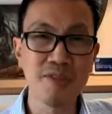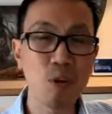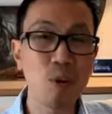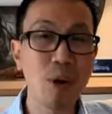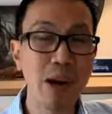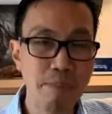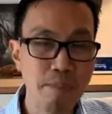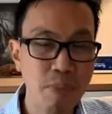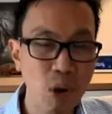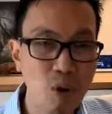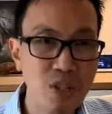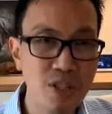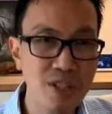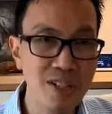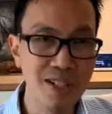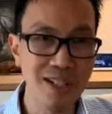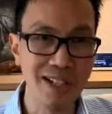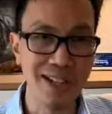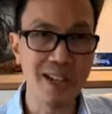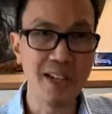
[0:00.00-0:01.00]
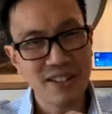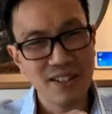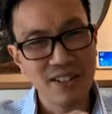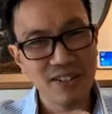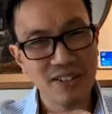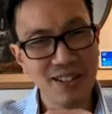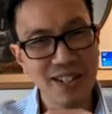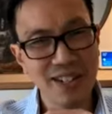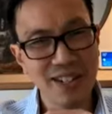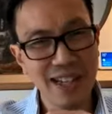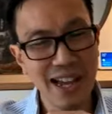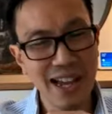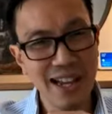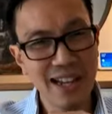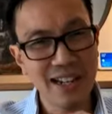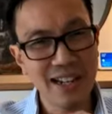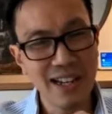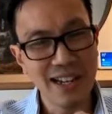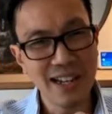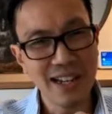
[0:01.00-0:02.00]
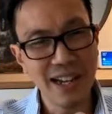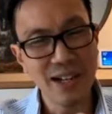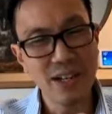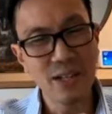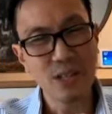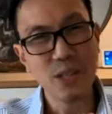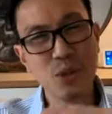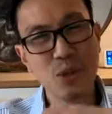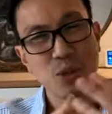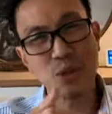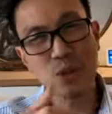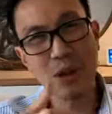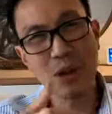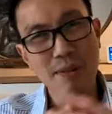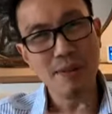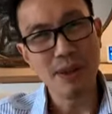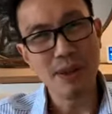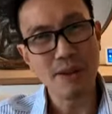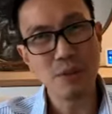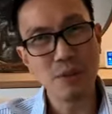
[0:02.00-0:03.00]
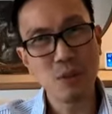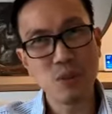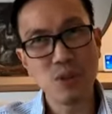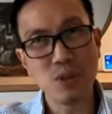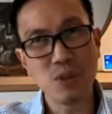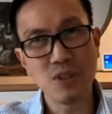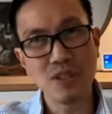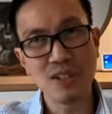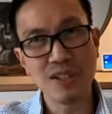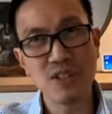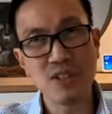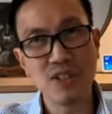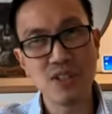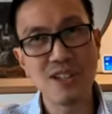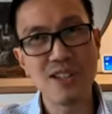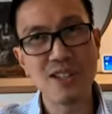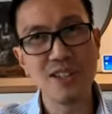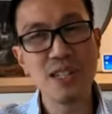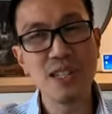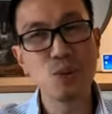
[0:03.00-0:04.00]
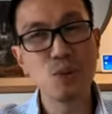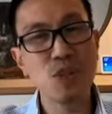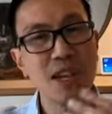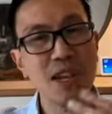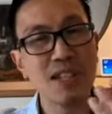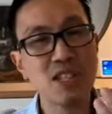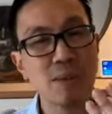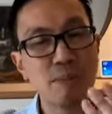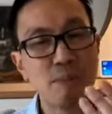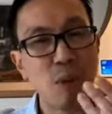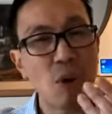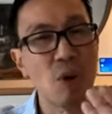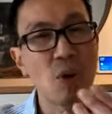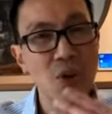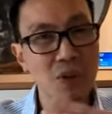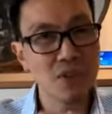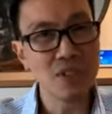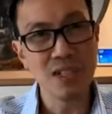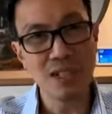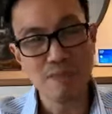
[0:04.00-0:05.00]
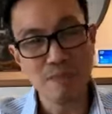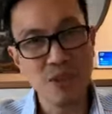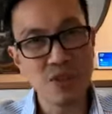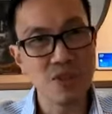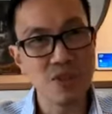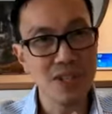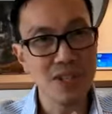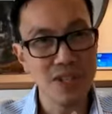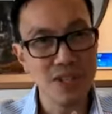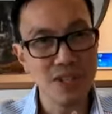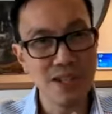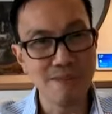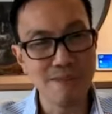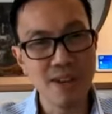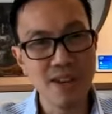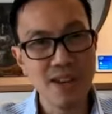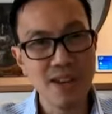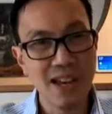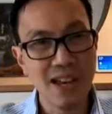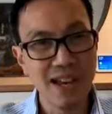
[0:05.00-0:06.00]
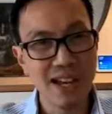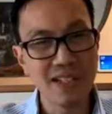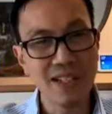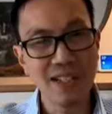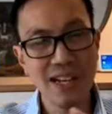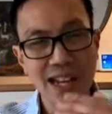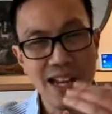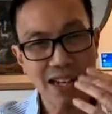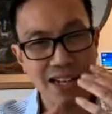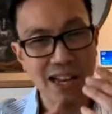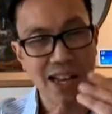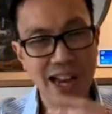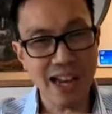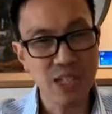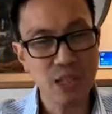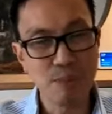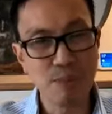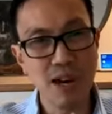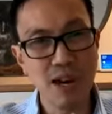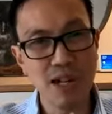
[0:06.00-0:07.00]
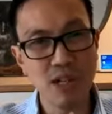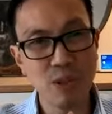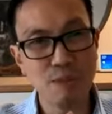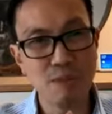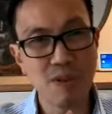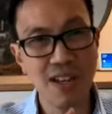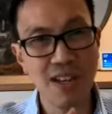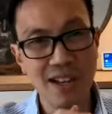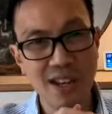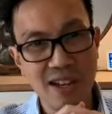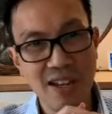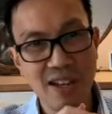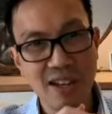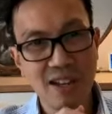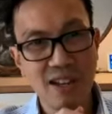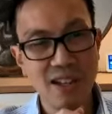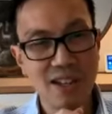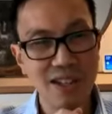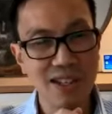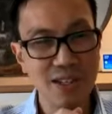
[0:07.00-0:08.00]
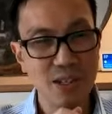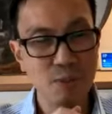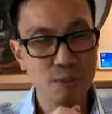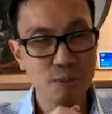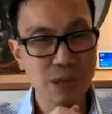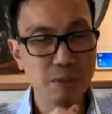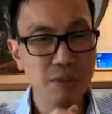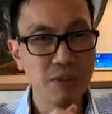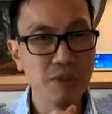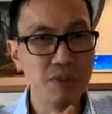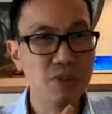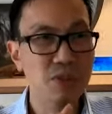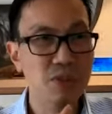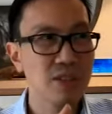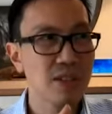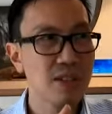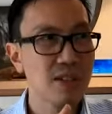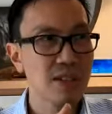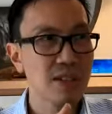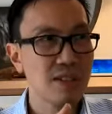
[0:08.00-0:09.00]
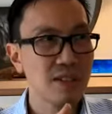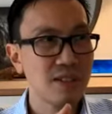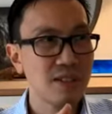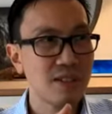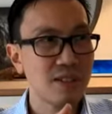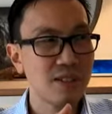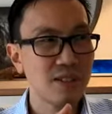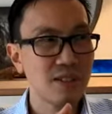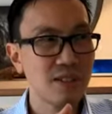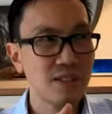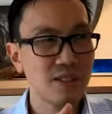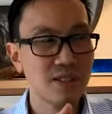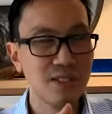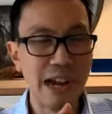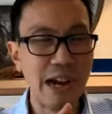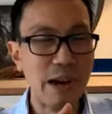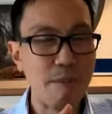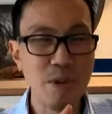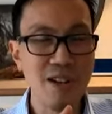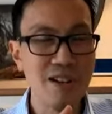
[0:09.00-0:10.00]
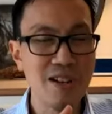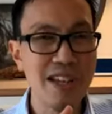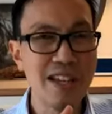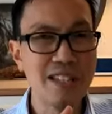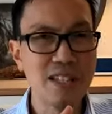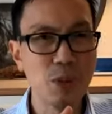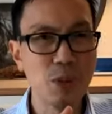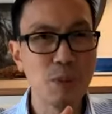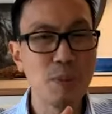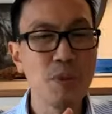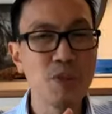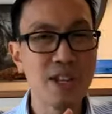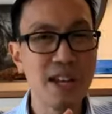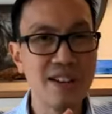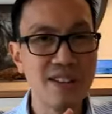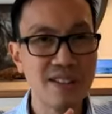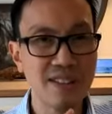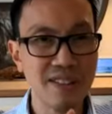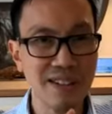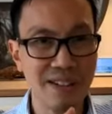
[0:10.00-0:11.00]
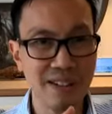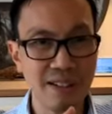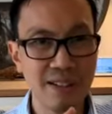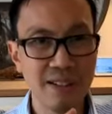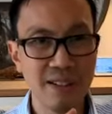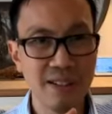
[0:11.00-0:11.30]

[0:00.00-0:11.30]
quite potently, really. And so I'm always interested in things which can support the immune system. And I think that has a part to play in people's therapy against almost anything.